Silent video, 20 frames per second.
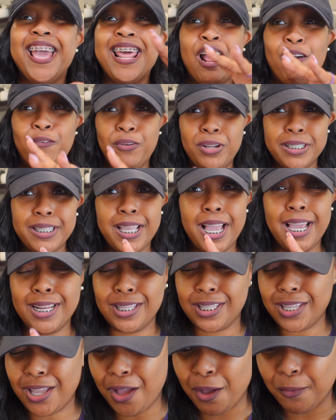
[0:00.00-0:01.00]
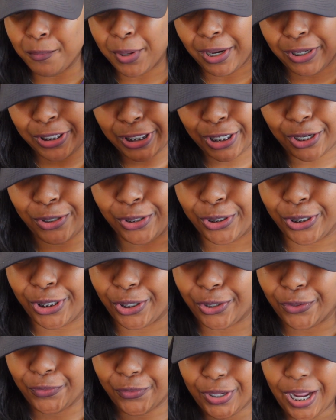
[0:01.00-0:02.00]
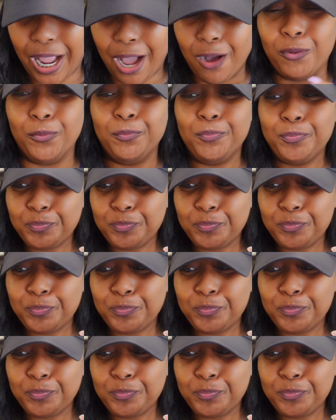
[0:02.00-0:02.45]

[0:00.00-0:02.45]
And I wanna sing the song, but I'm just gonna look it up for y'all.